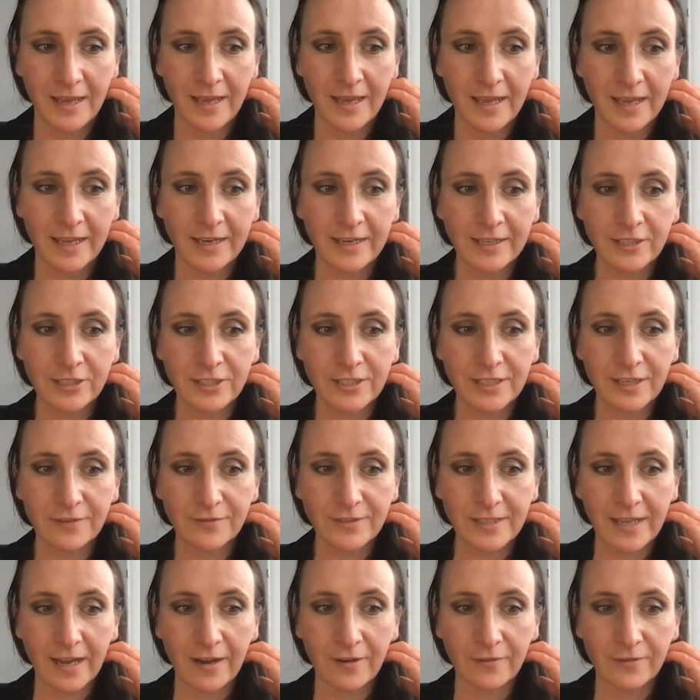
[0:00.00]

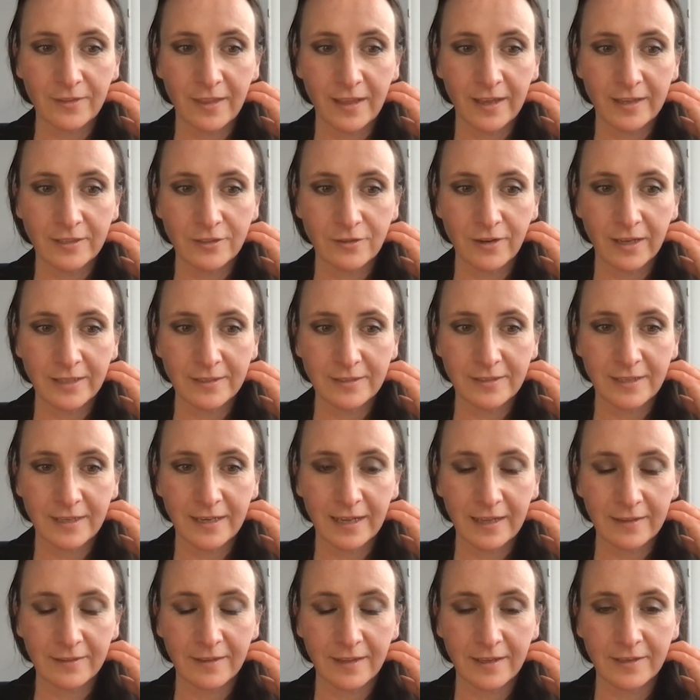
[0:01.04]
initiatives out there trying to
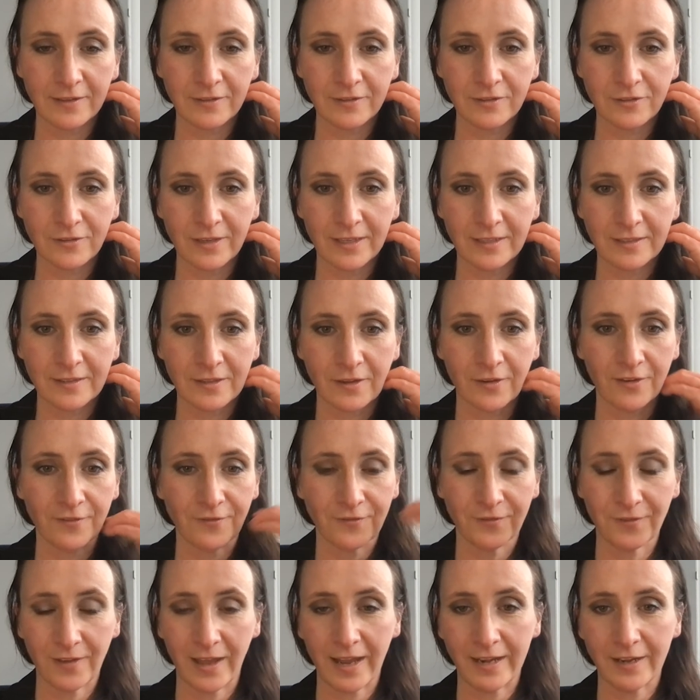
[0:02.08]
connect the industry. So
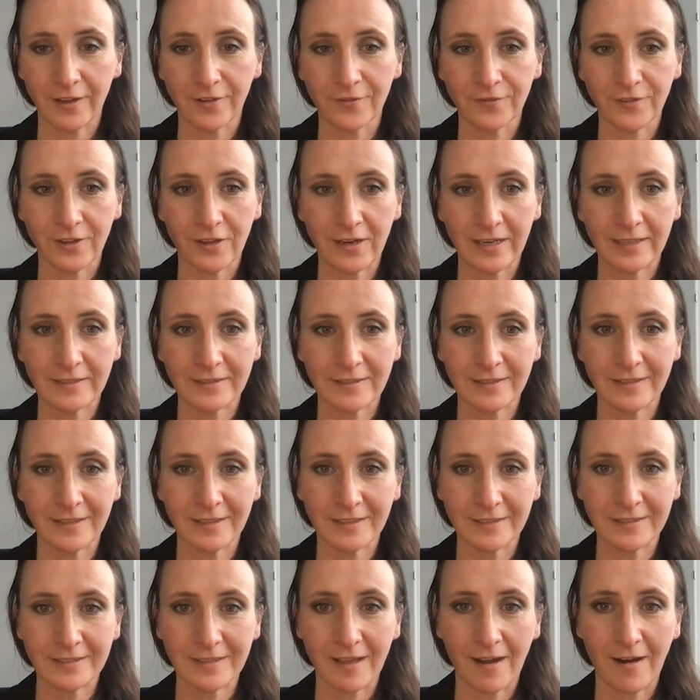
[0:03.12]
if any of you
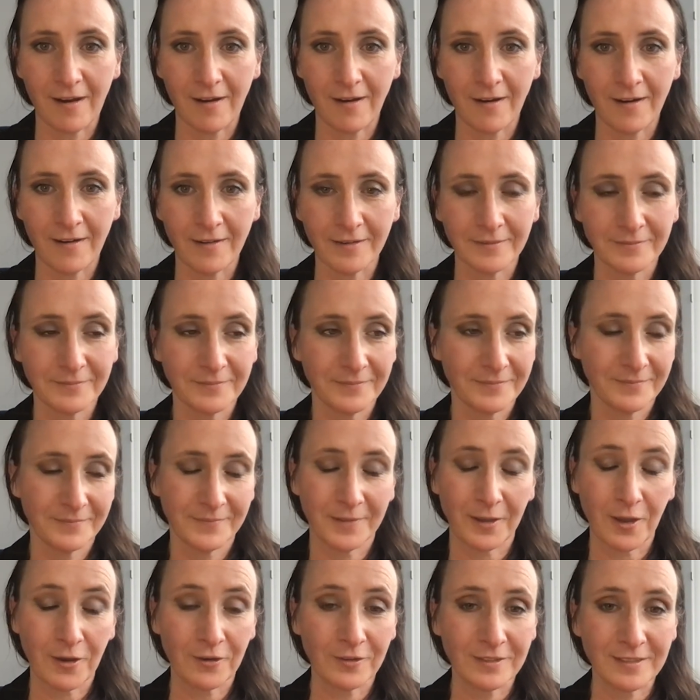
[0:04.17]
listeners are
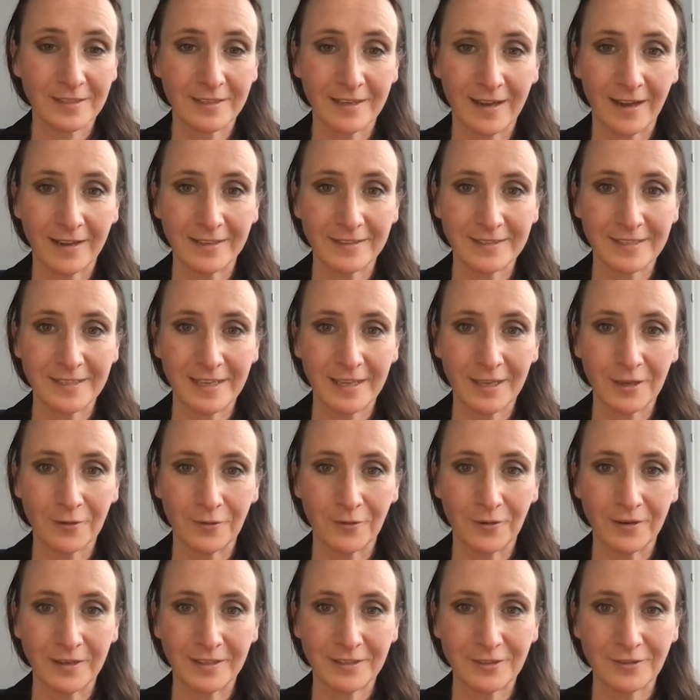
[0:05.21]
girls in IT
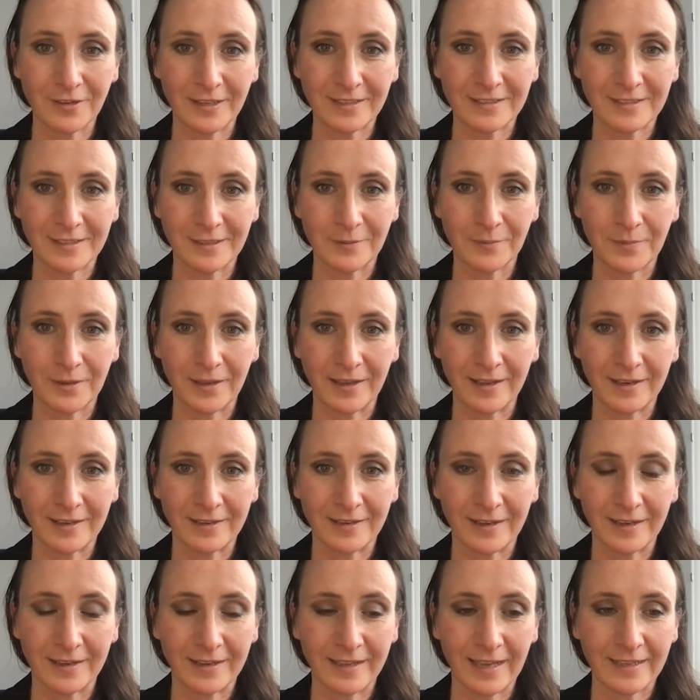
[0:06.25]
or interested
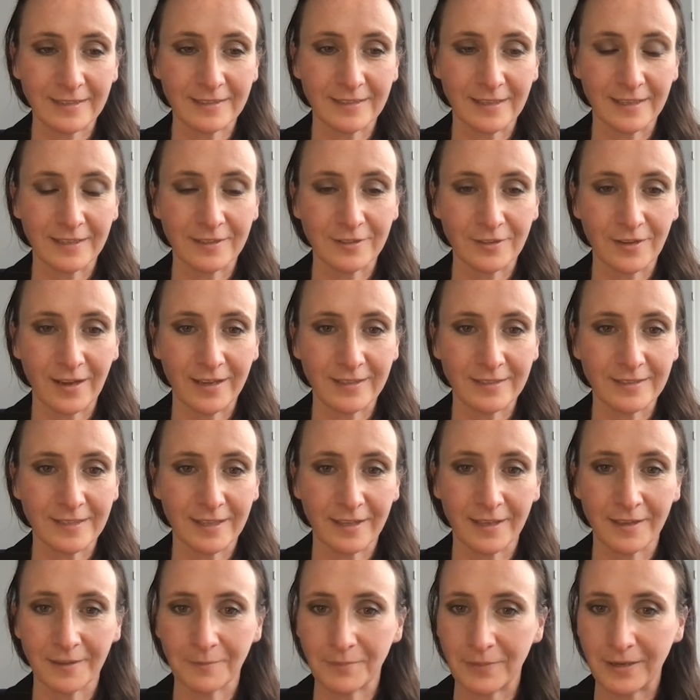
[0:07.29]
in getting into
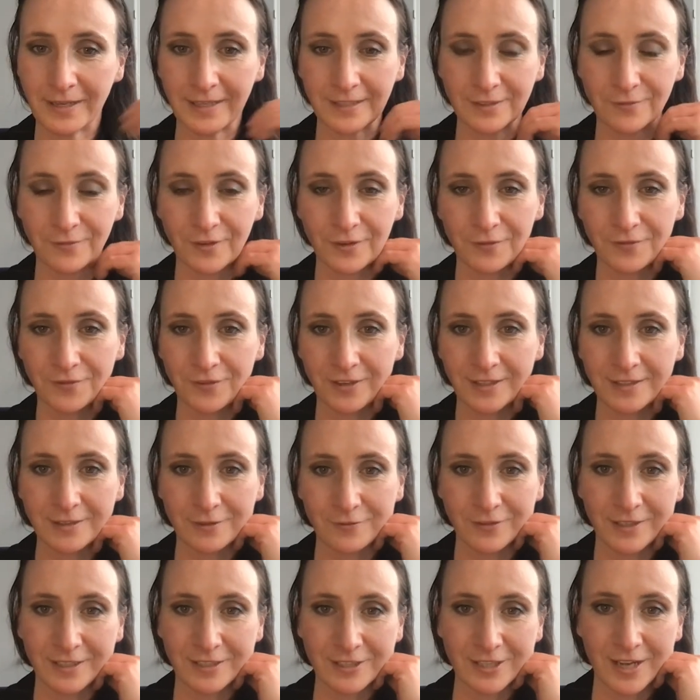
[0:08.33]
IT, please feel free
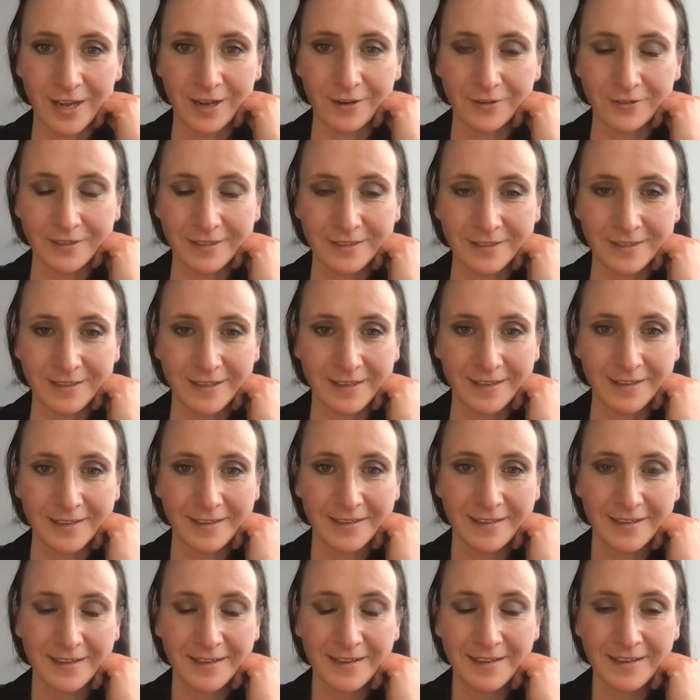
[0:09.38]
to reach out and
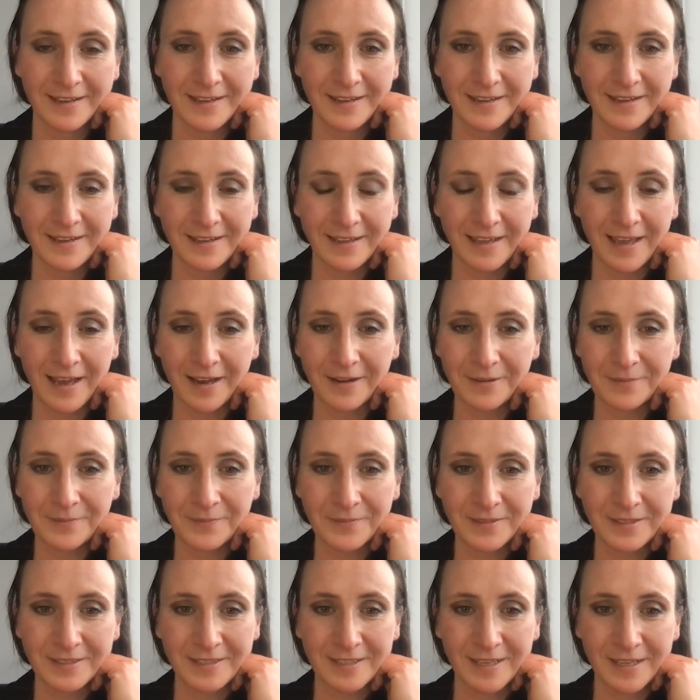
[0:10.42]

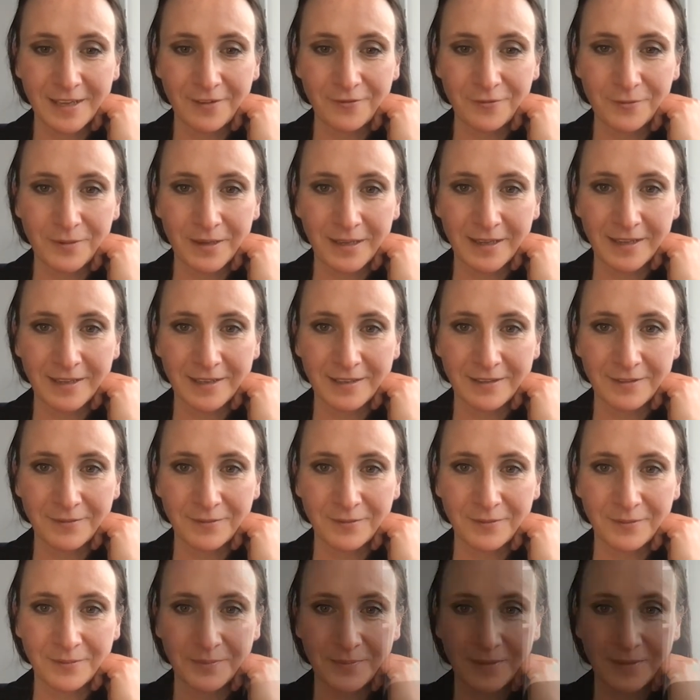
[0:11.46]
see if we can